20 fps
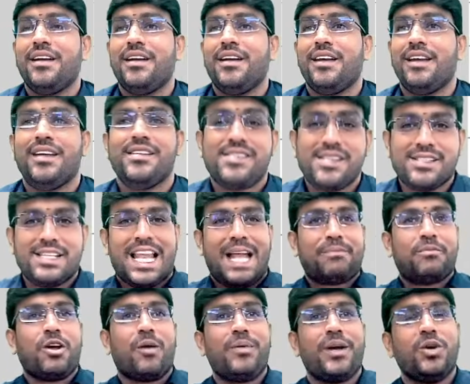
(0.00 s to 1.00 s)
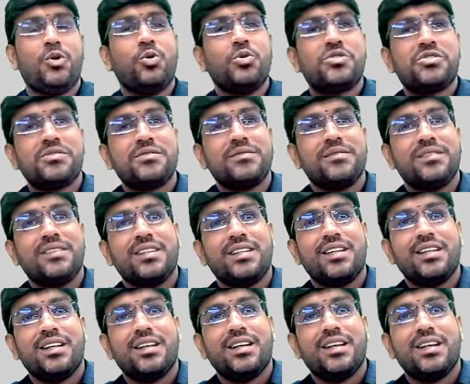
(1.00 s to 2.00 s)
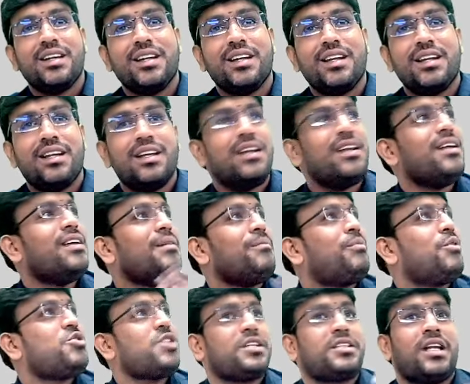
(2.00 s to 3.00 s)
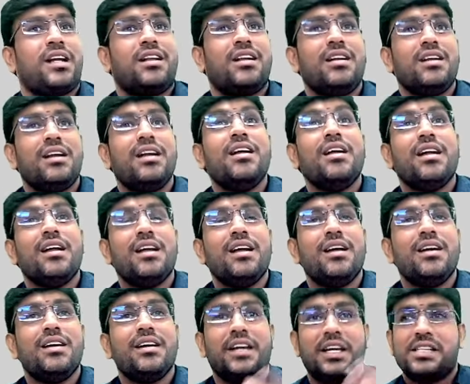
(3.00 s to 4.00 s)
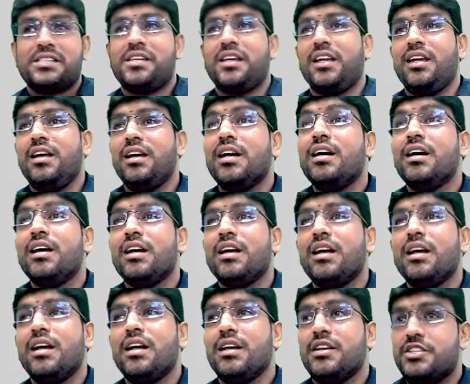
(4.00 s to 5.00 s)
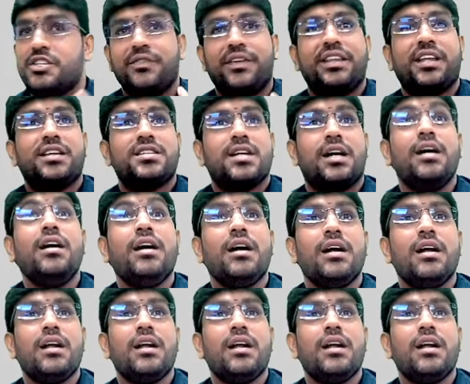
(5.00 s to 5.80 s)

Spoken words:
Is this laptop a goods? Projector, AC, Shivateja?